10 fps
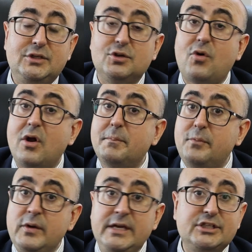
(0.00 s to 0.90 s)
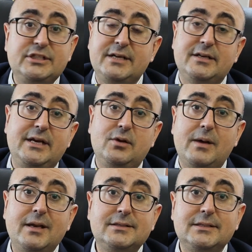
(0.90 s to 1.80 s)
We should all preach gender
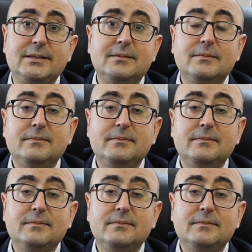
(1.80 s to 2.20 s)
equality.